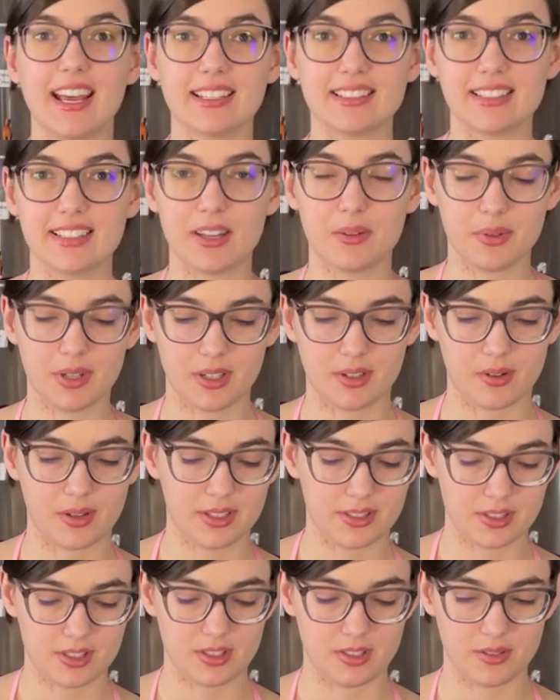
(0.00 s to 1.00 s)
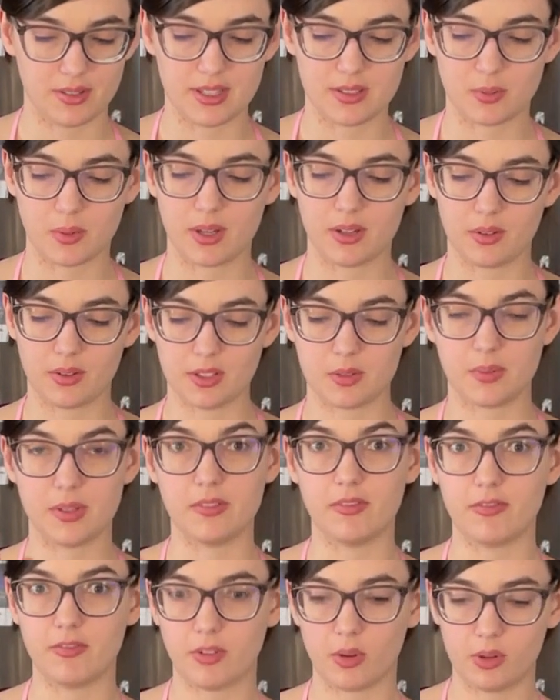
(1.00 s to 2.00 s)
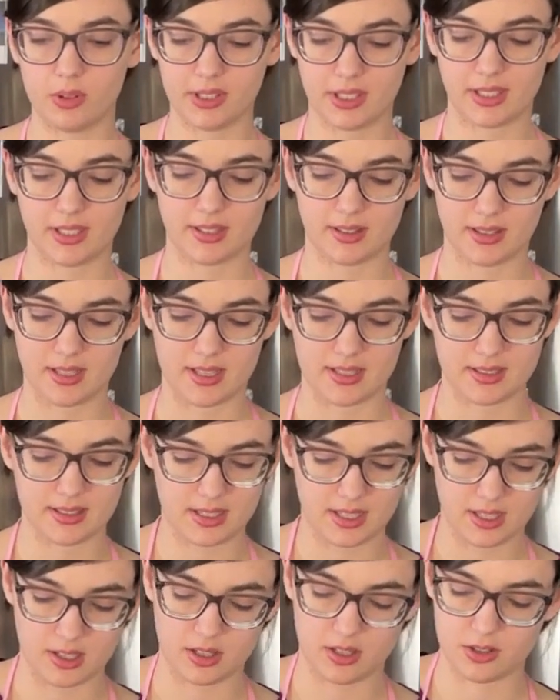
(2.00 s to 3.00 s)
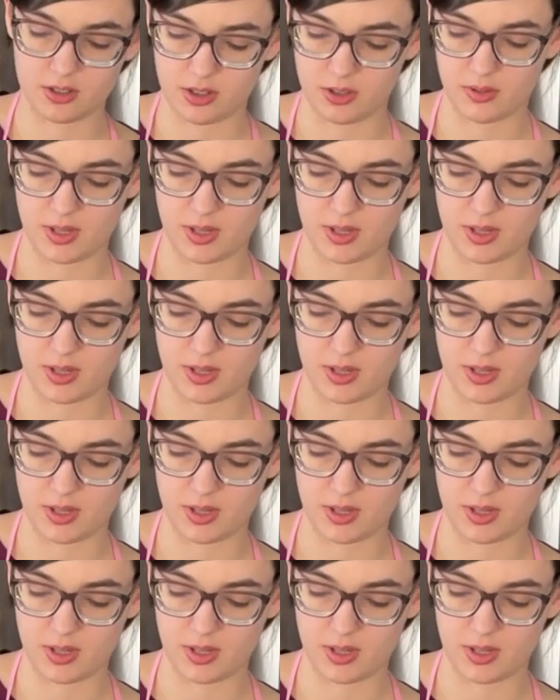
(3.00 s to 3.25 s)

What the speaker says: thing that we're going to do is we are going to be folding this into